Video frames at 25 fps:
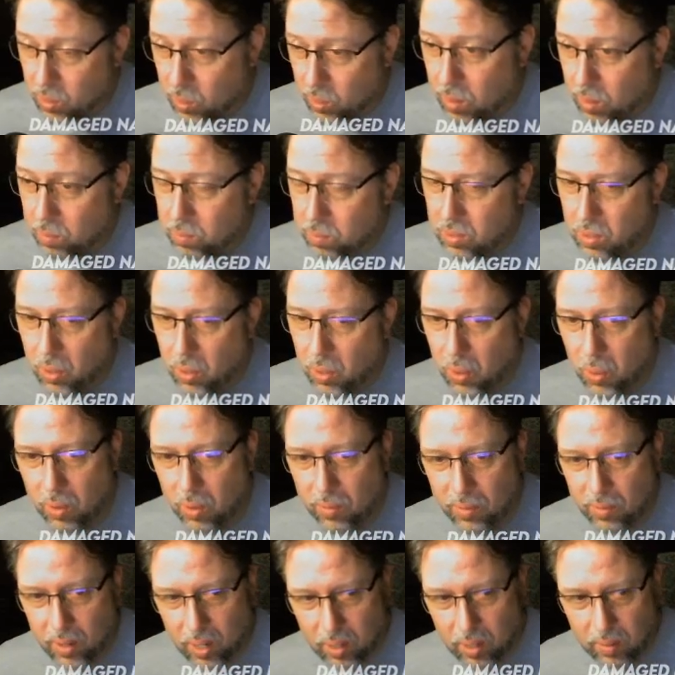So if any
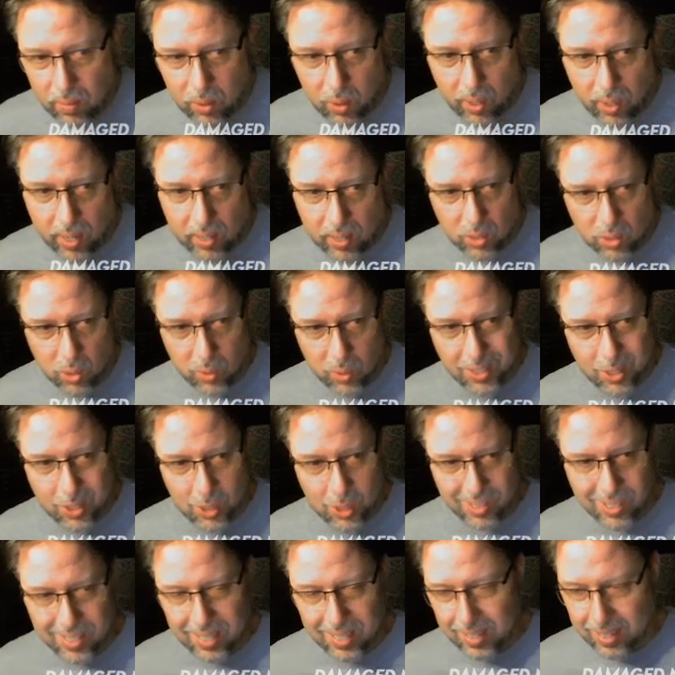of you guys are interested
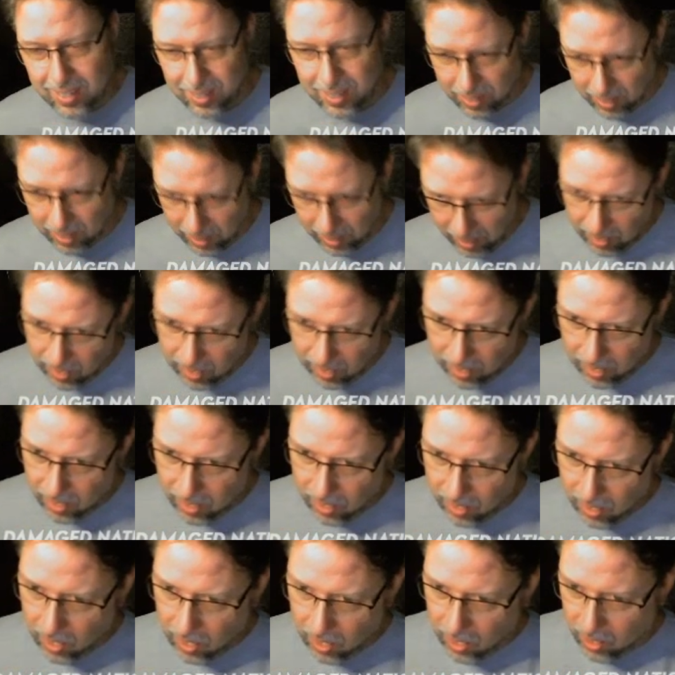in
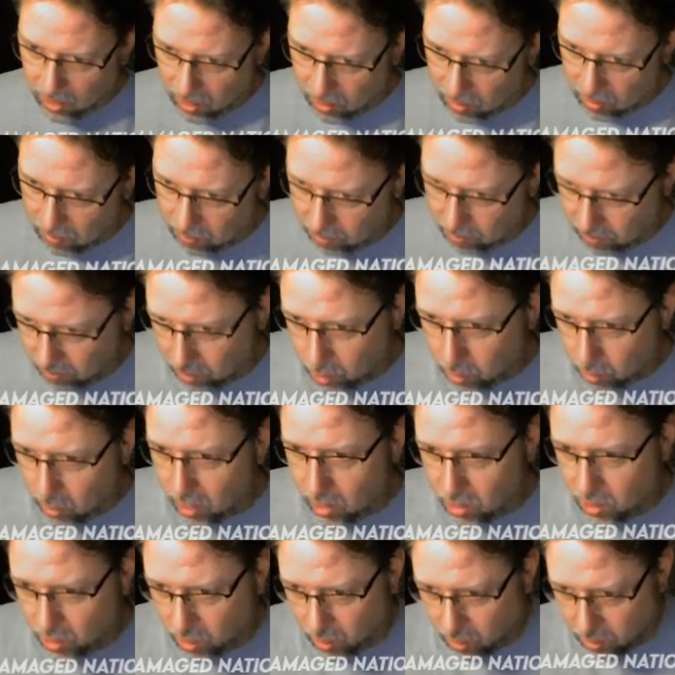
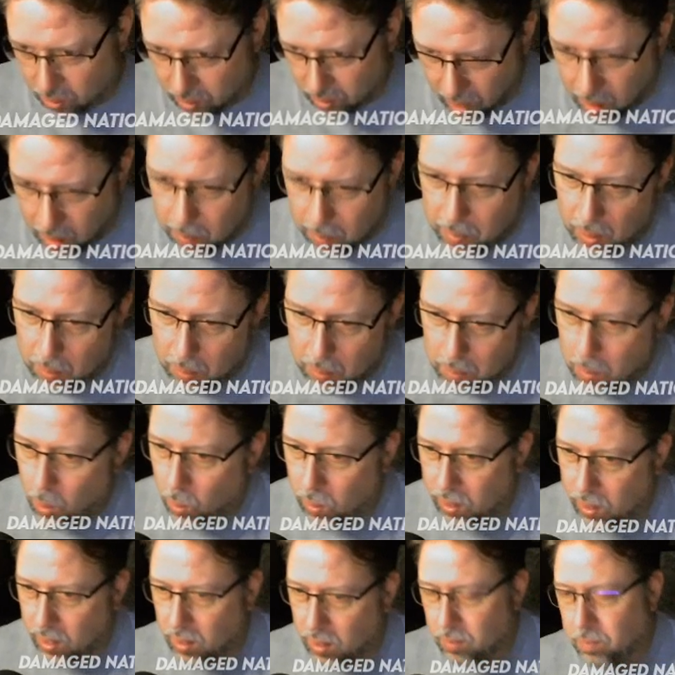traditional 10-pin
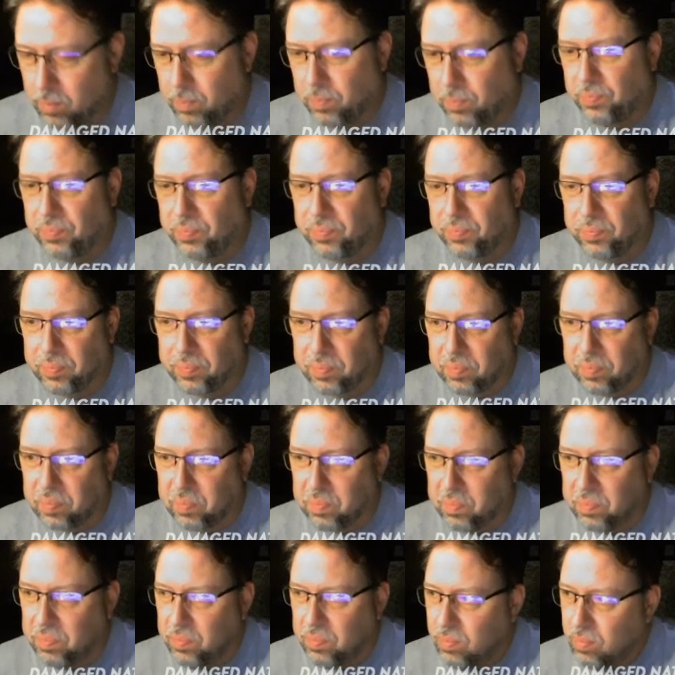bowling,
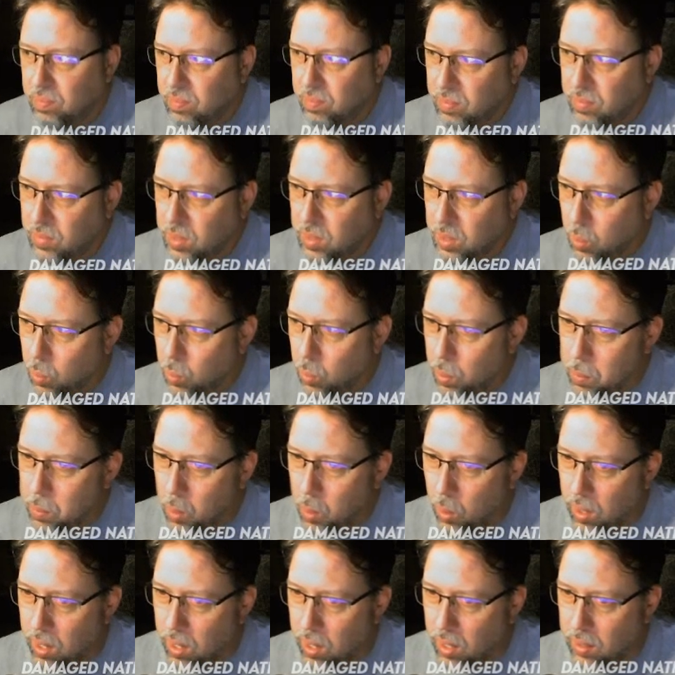we bowl in a
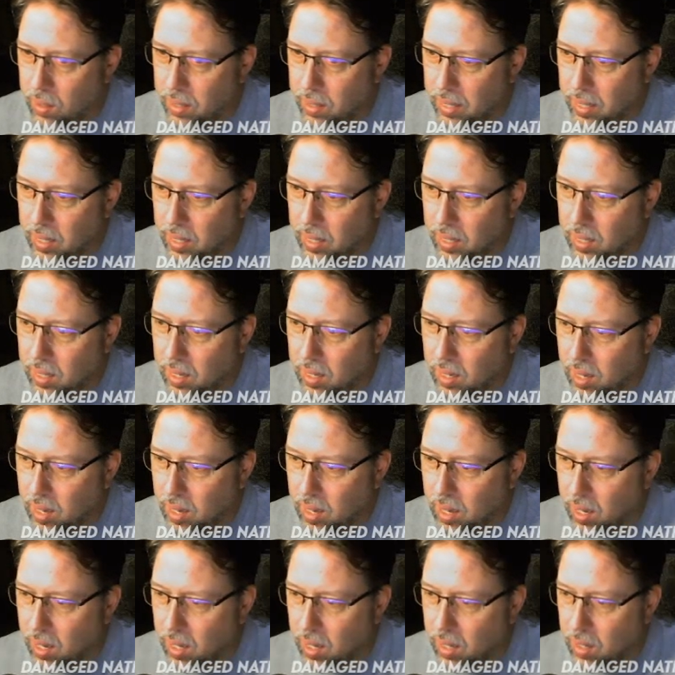league
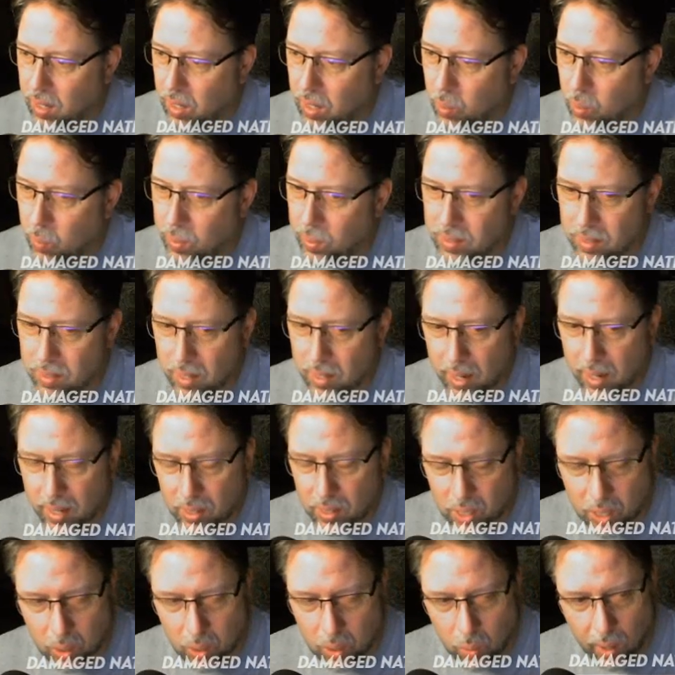on Wednesday nights. You can
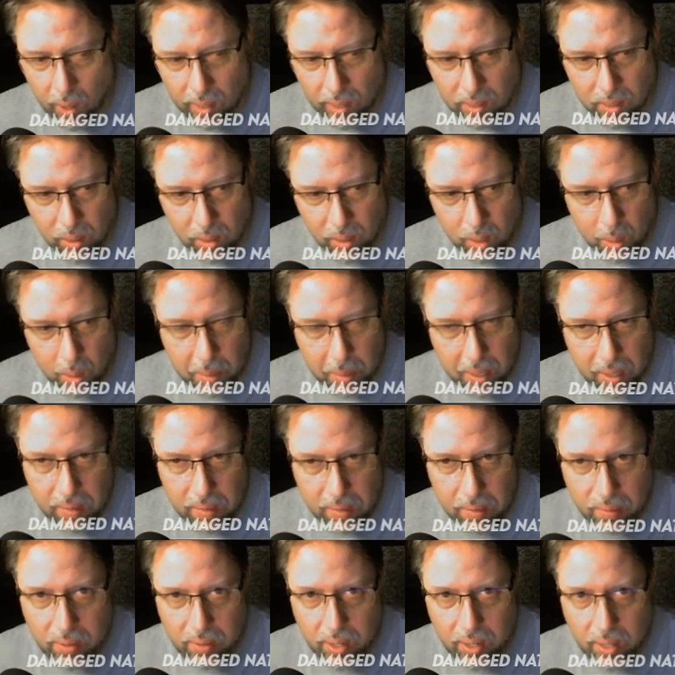watch a little bit of the
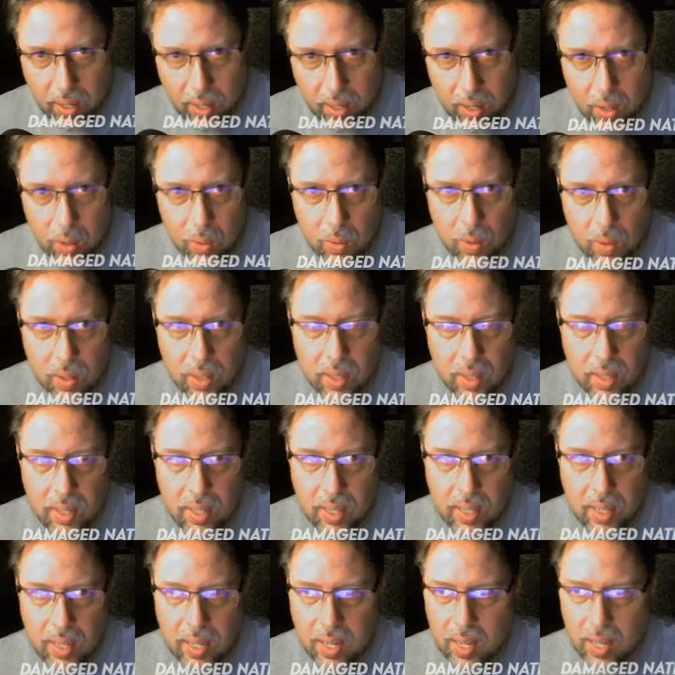video
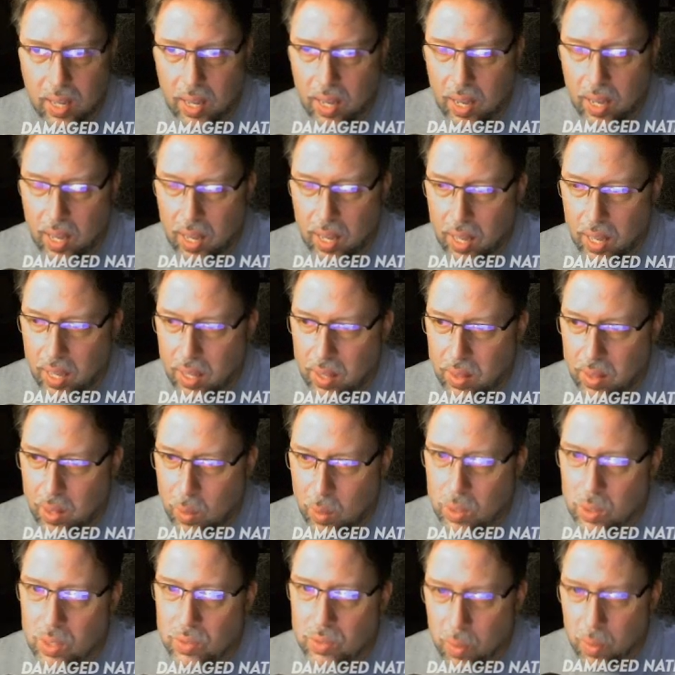that was
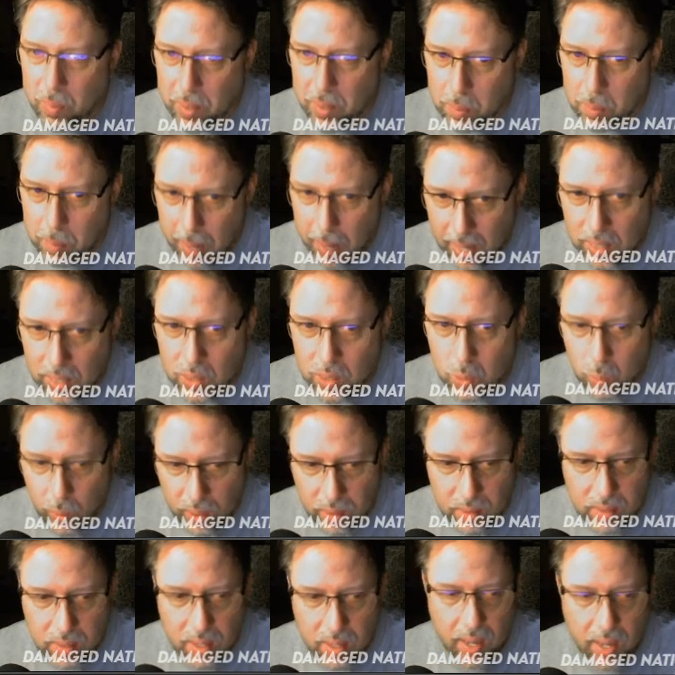from this past
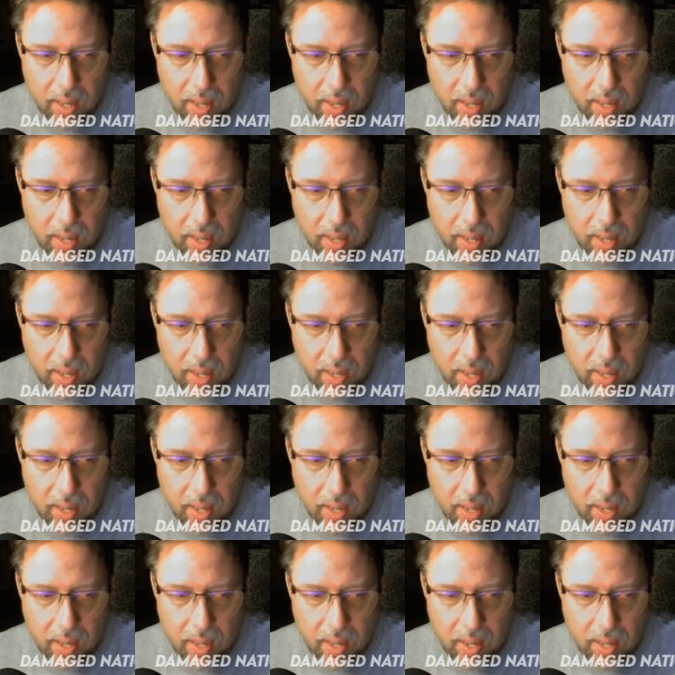Wednesday.